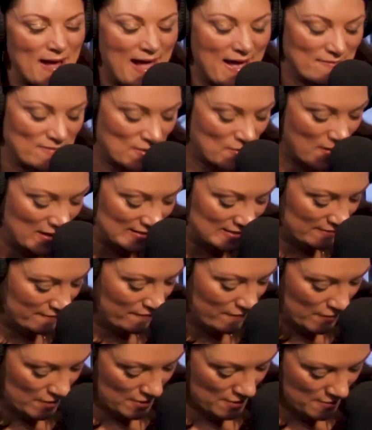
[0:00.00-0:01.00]
great. a question
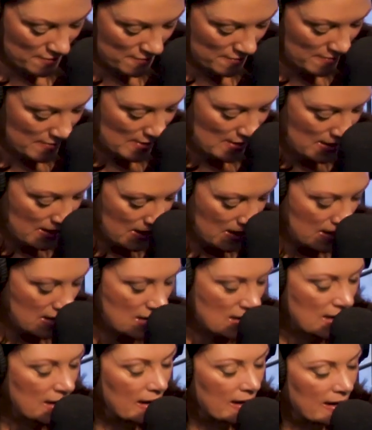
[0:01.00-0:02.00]
for you. Sure.
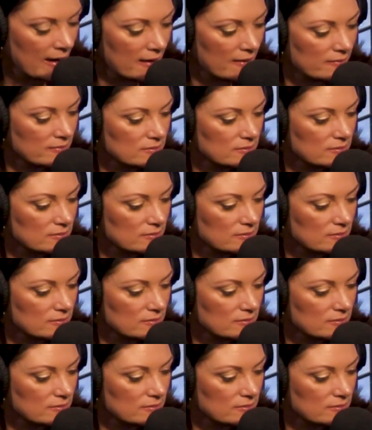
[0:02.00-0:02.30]
Uh,